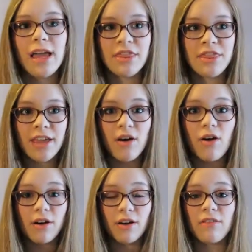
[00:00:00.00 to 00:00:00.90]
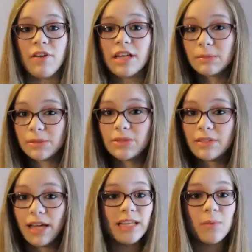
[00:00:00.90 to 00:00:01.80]
they are
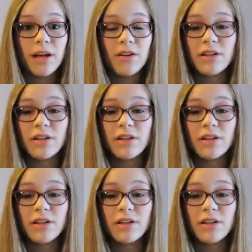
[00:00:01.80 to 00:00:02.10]
available anywhere.